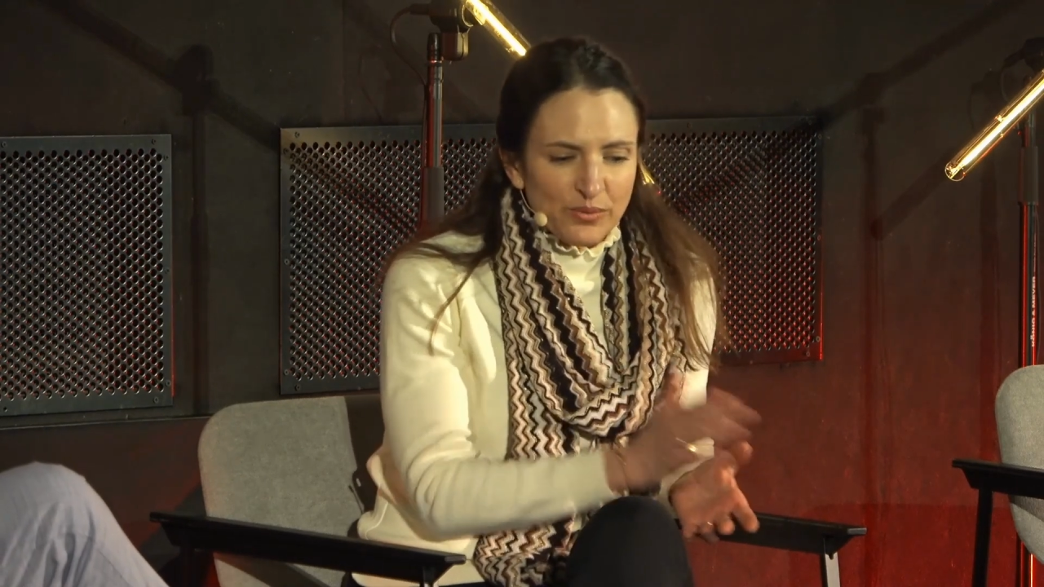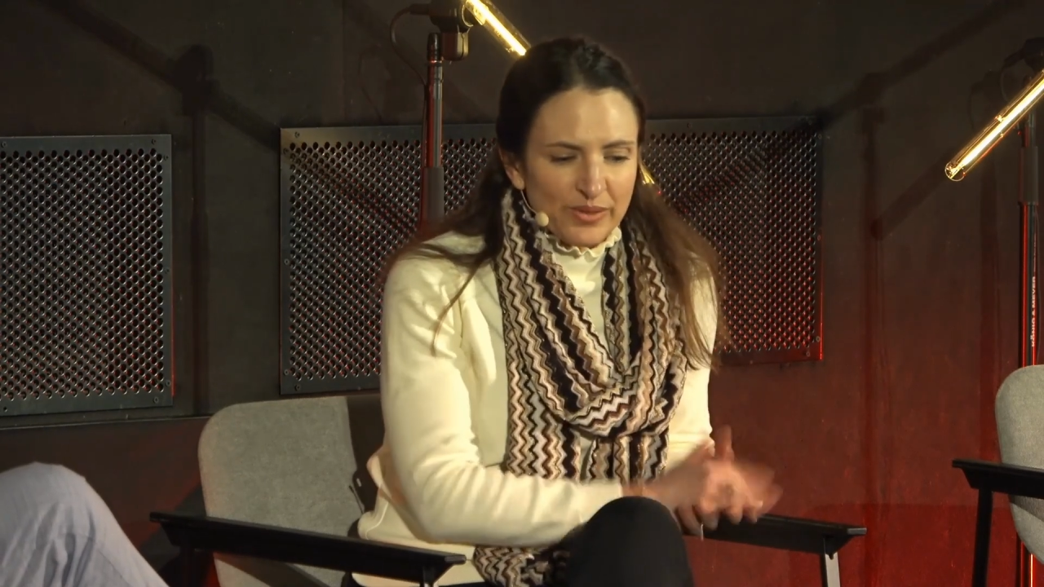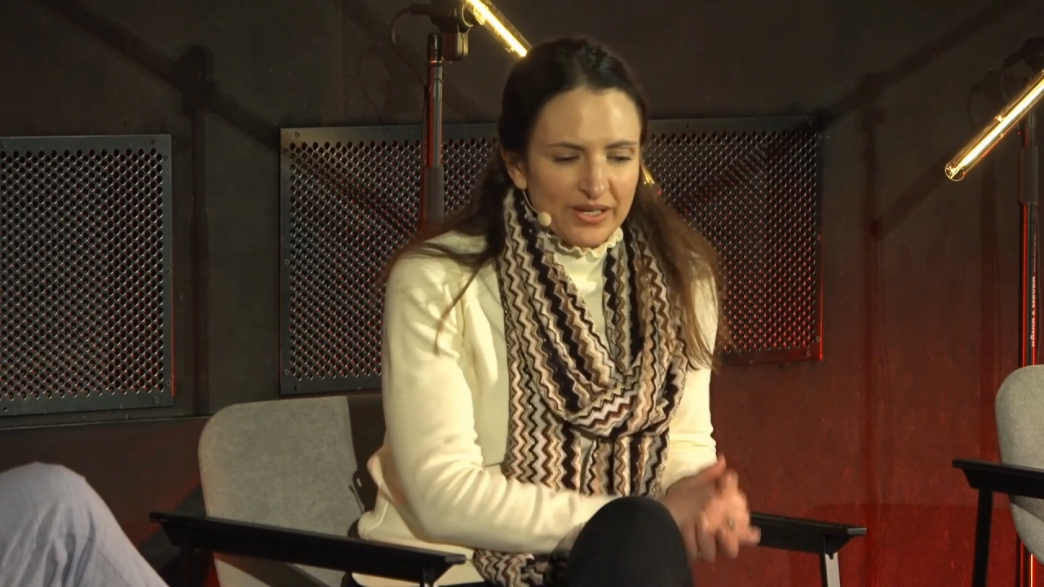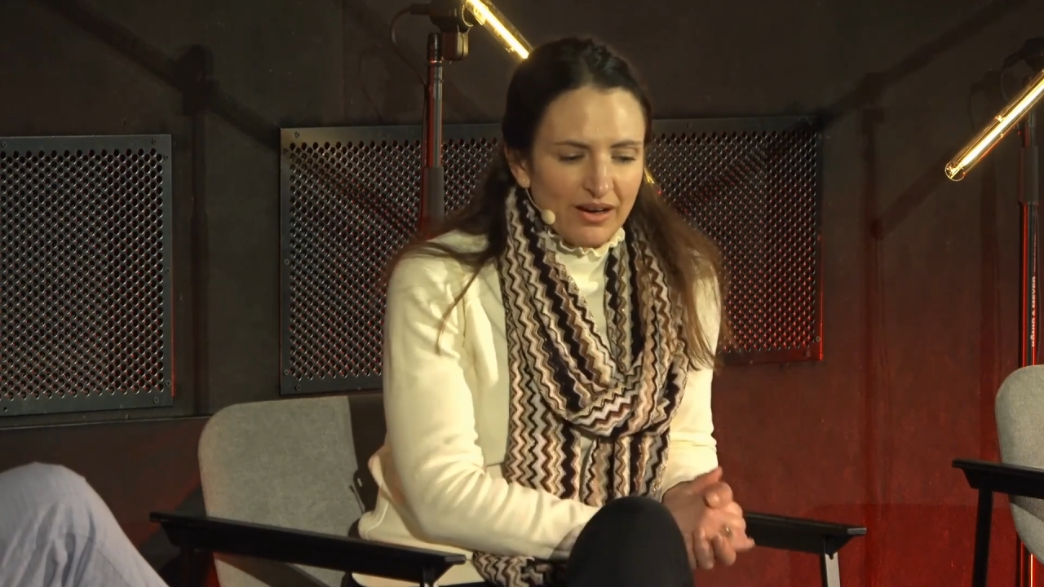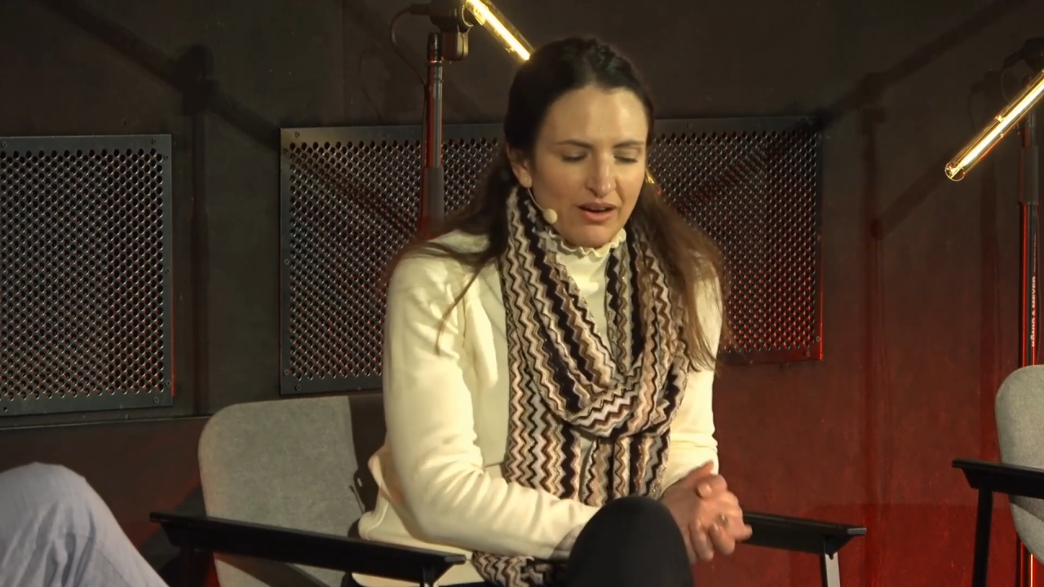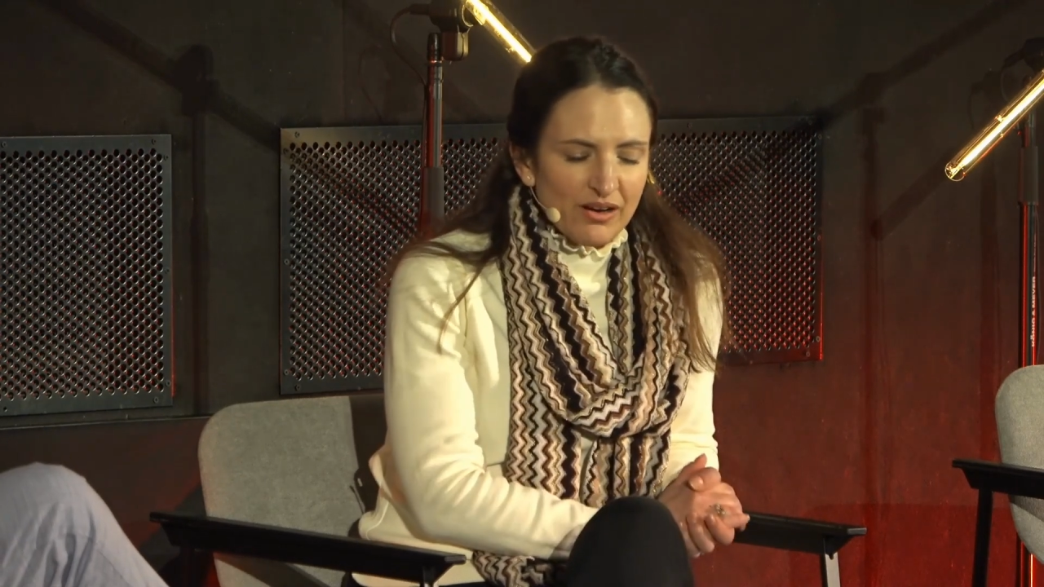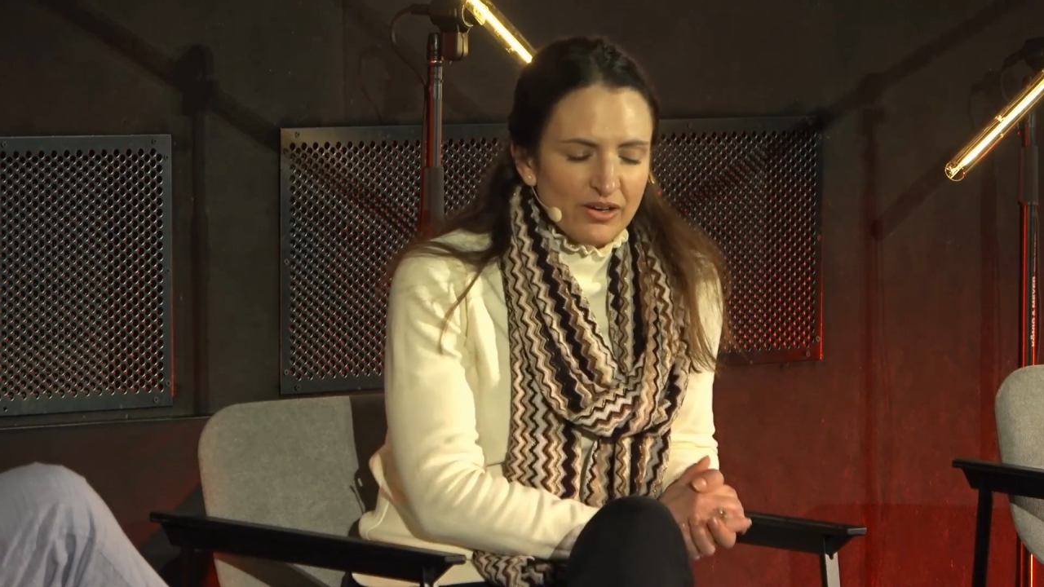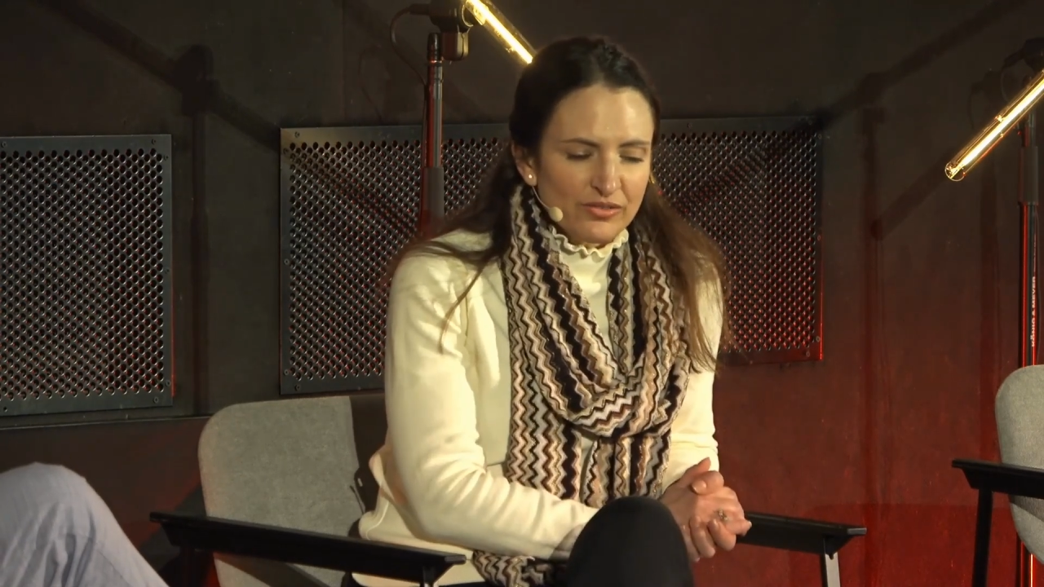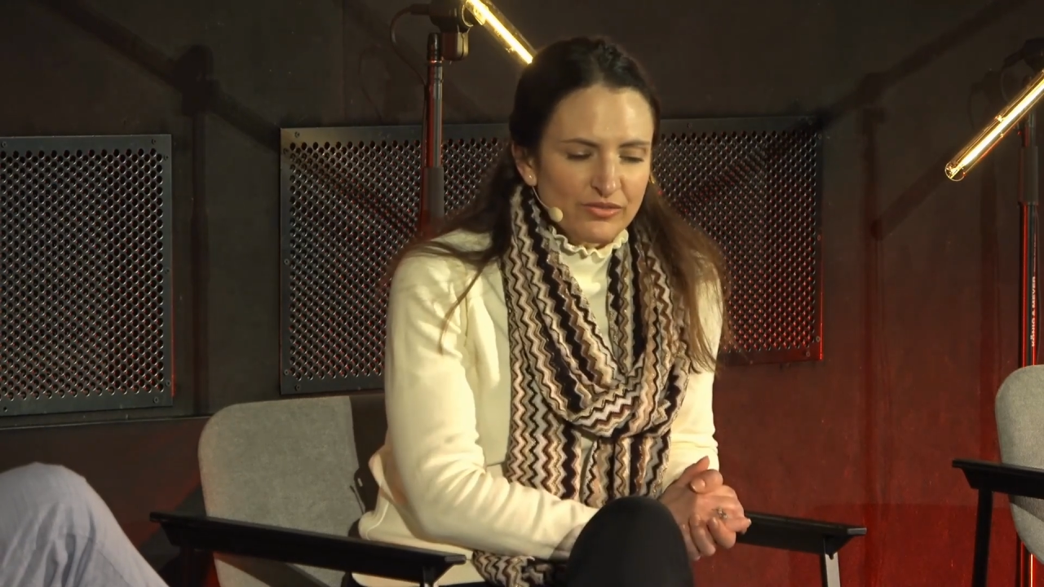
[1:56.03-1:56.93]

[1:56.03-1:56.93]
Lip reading: we are